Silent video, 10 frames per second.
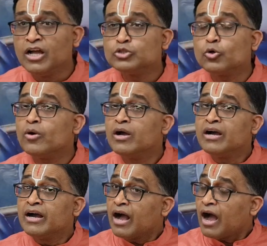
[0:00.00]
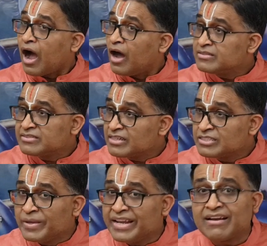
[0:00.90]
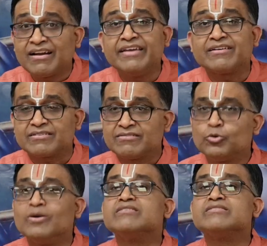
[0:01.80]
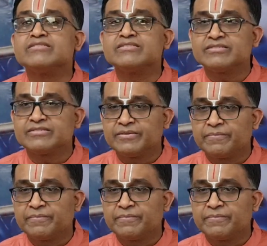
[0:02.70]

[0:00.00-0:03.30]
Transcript: So, answer is very clear to us.